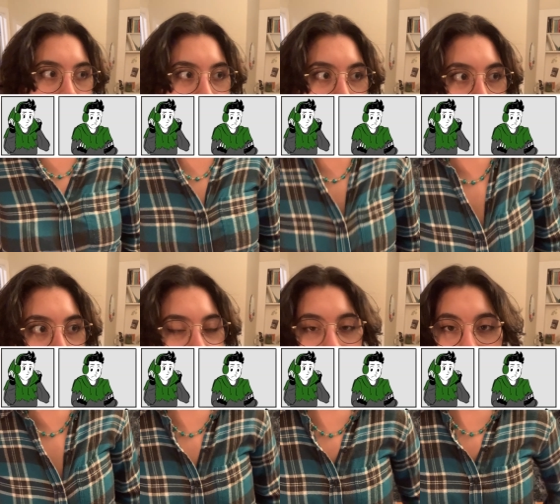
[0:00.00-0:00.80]
be more
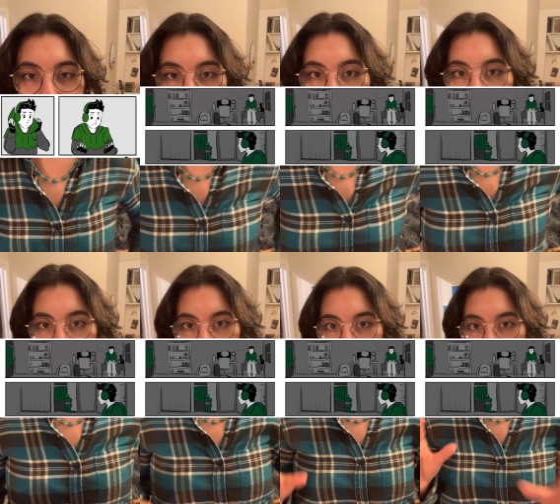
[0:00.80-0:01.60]
shots of just